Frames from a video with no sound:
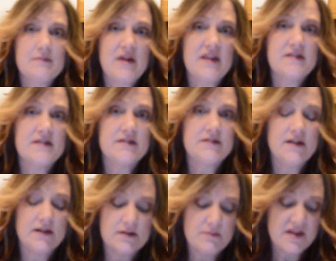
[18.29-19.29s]
method
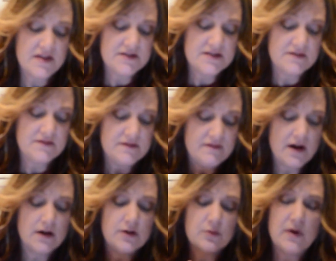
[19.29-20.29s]
and the methods of
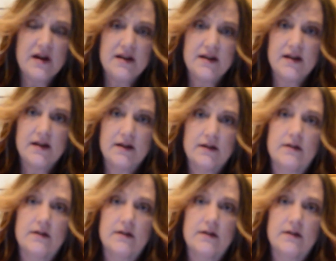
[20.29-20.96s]
evaluating,